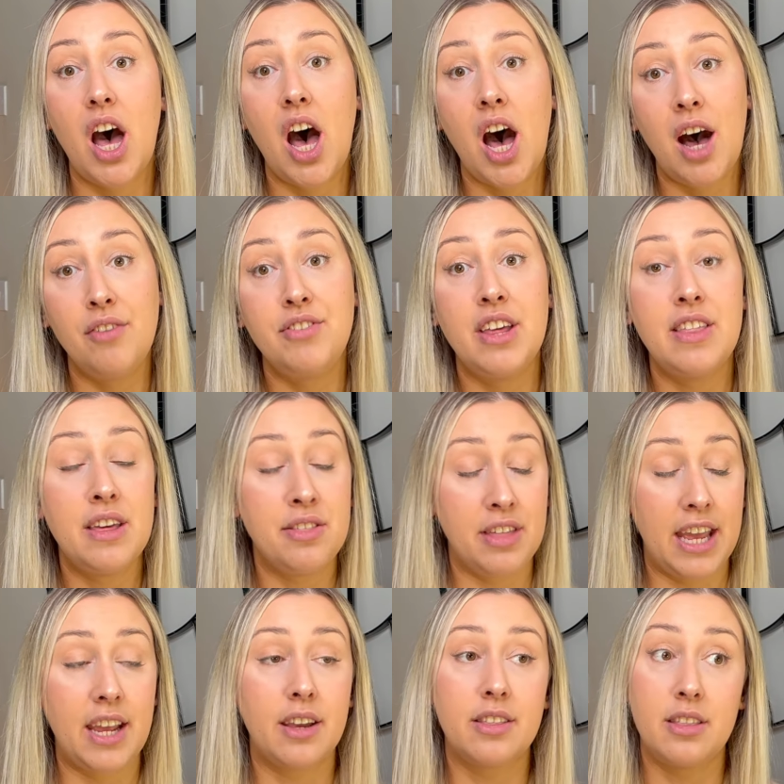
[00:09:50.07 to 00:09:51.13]
after they
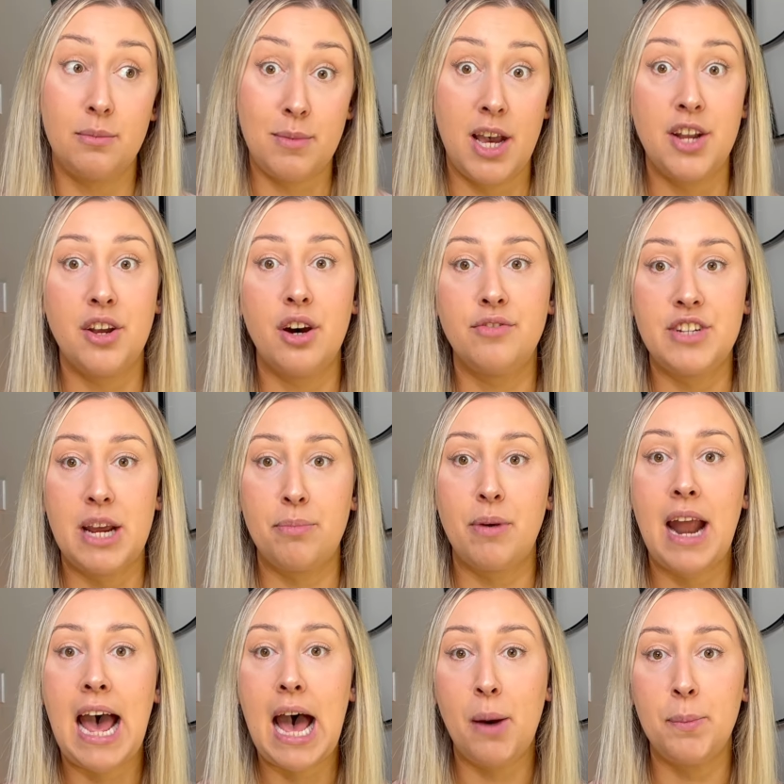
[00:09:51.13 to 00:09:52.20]
think the murder of Deborah
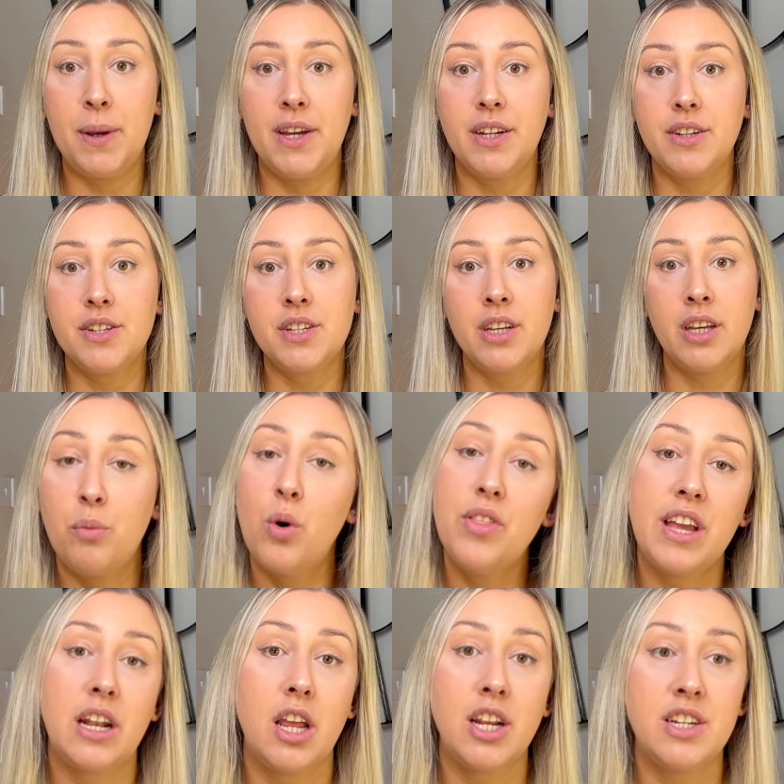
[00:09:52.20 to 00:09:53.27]
happened. What
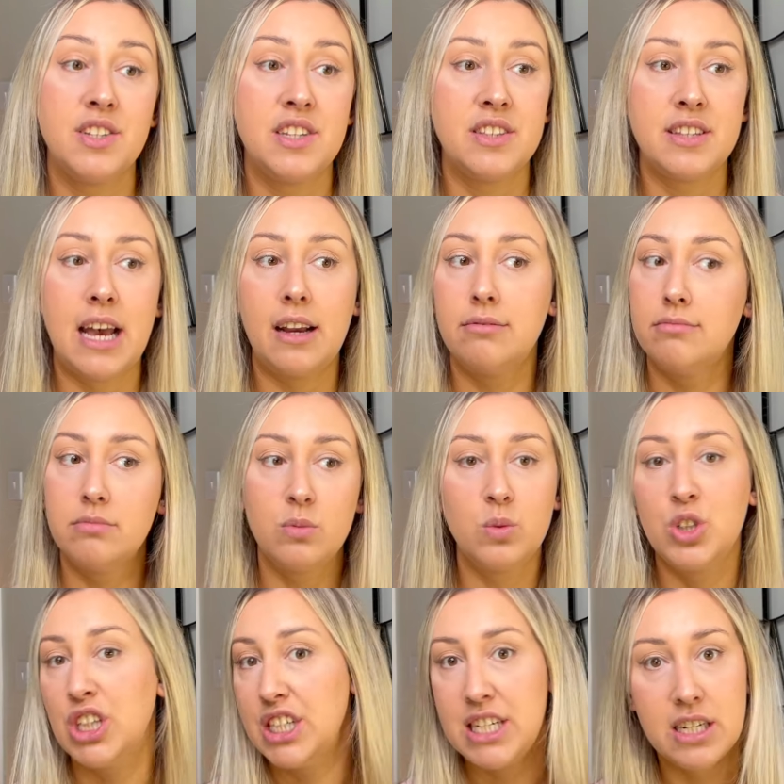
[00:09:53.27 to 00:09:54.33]
they noticed is that
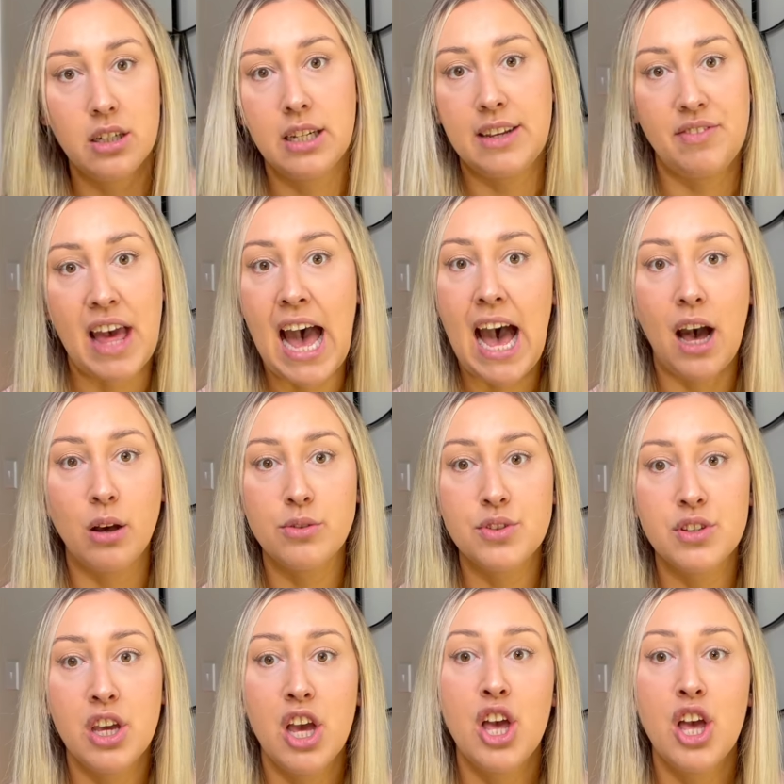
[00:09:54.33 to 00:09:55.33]
she didn't leave the house.